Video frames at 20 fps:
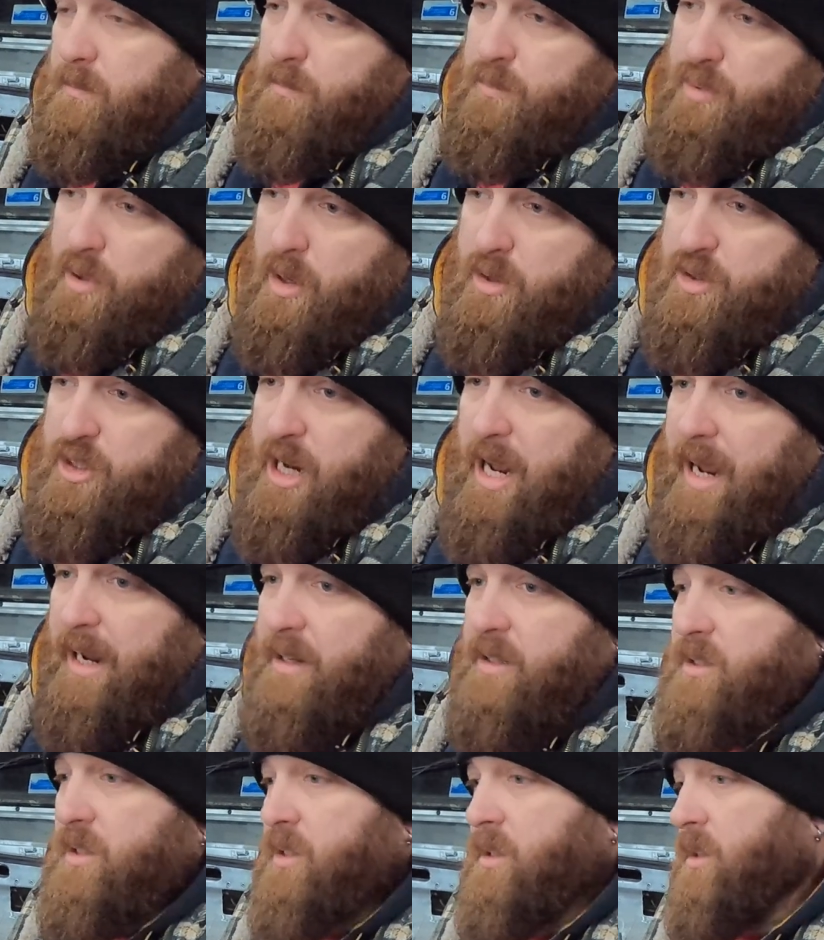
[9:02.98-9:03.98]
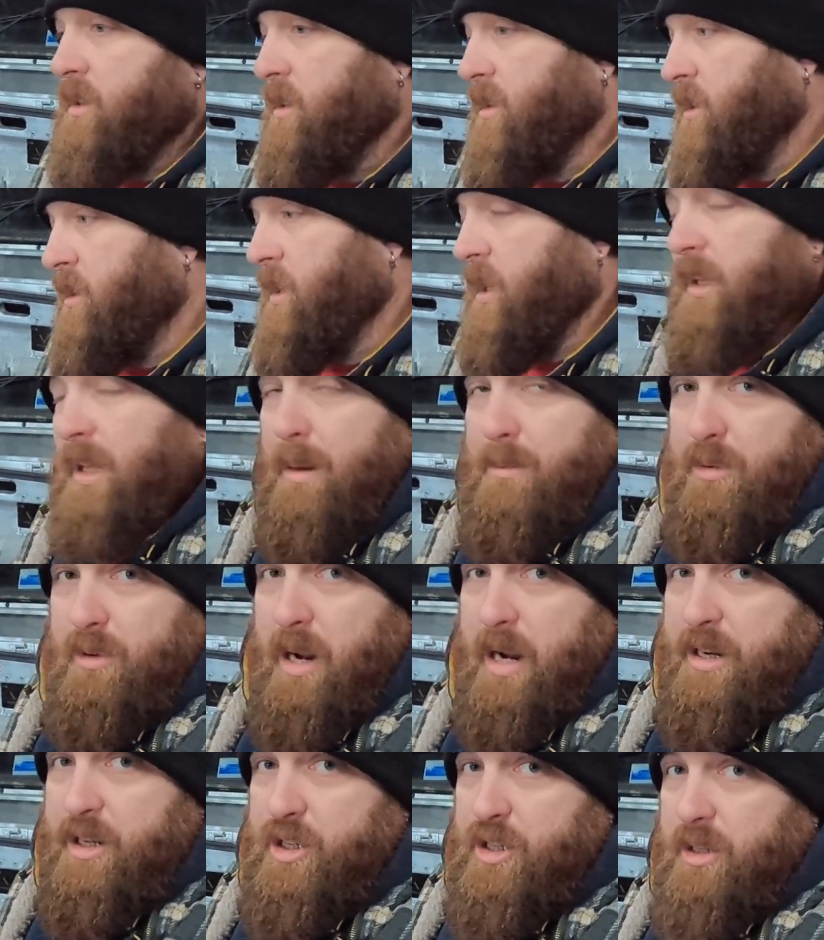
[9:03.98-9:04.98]
project
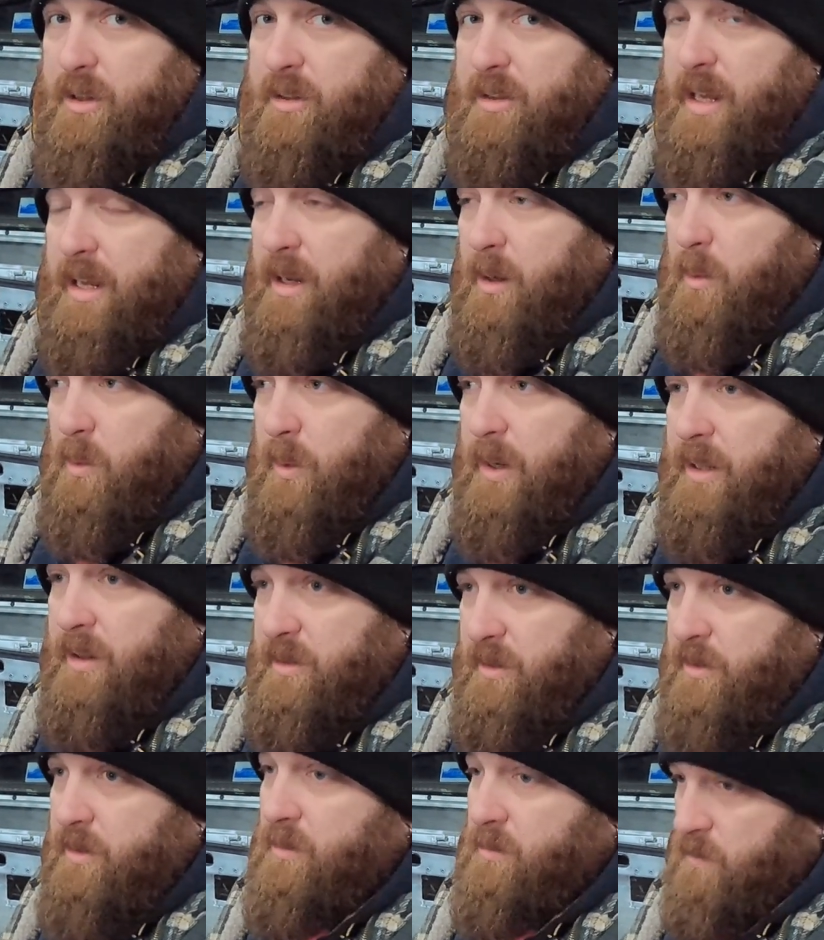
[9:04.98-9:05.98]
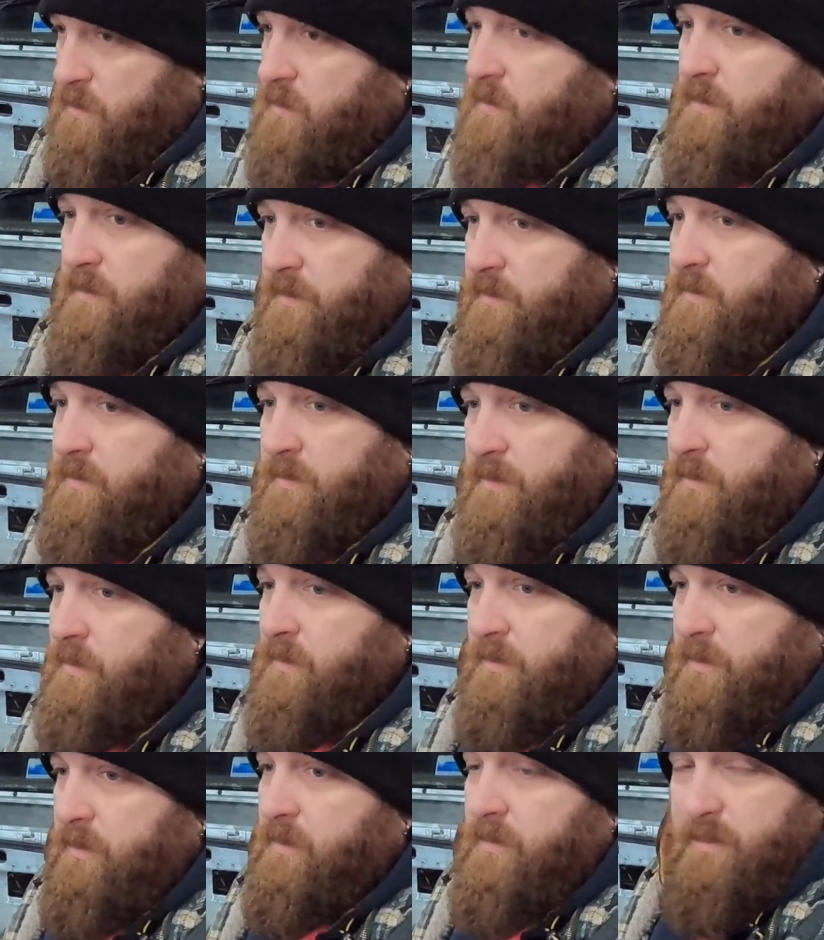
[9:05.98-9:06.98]
collaboration thing with,
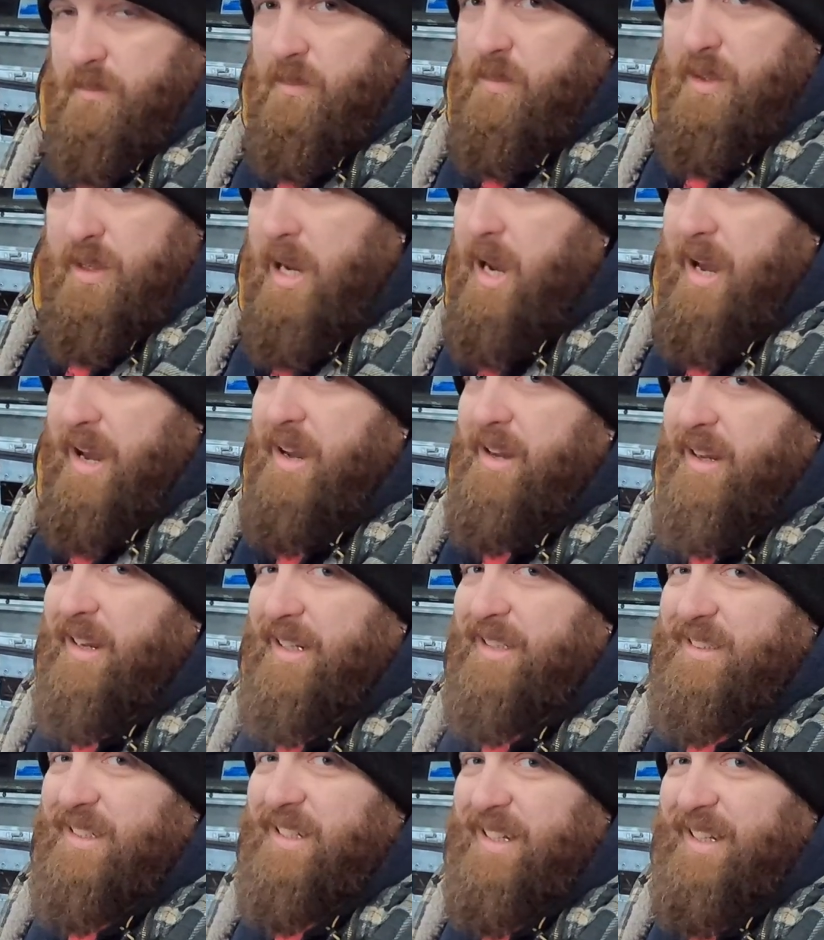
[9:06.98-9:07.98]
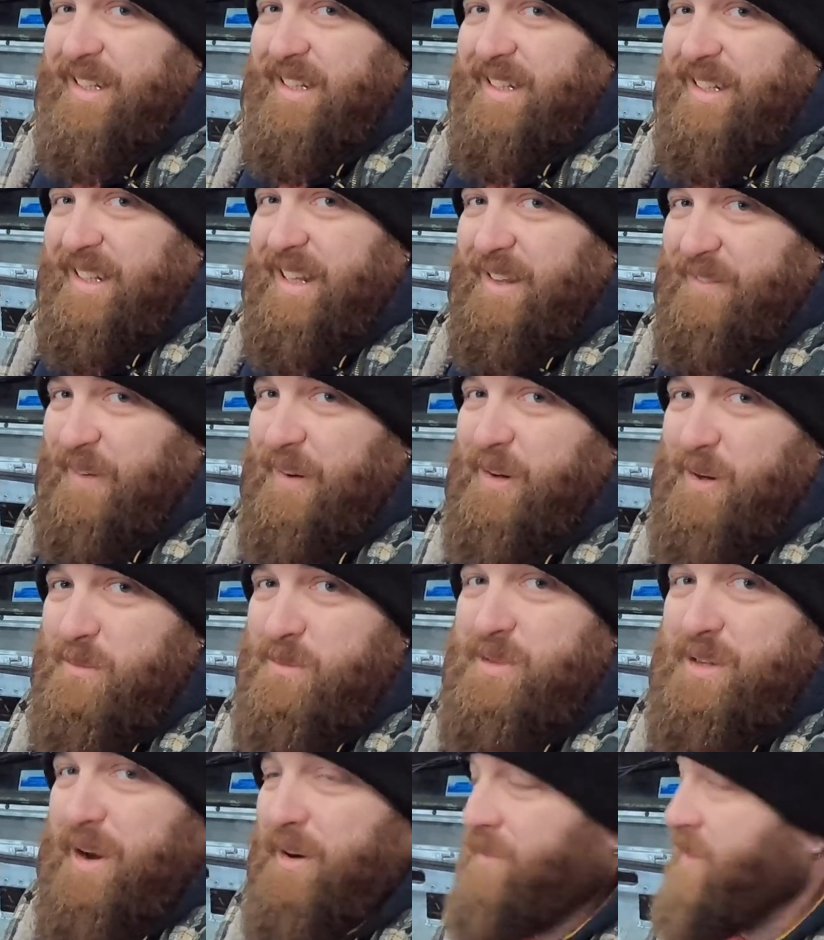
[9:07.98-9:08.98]
yeah, if it
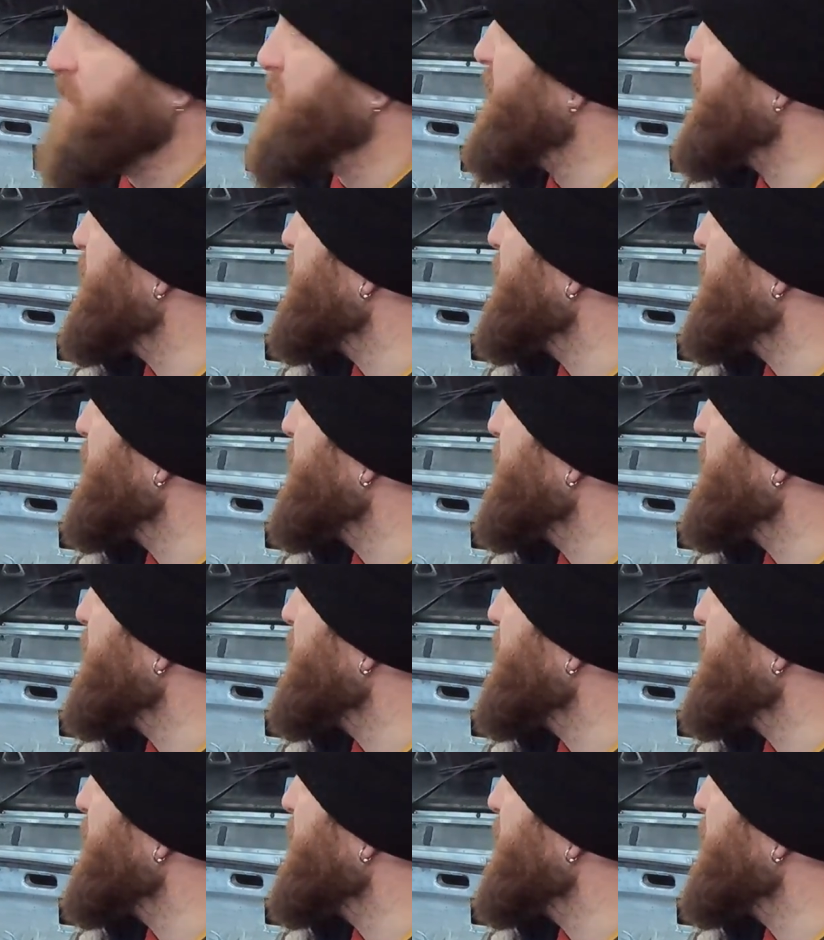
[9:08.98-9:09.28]
comes off, it'd be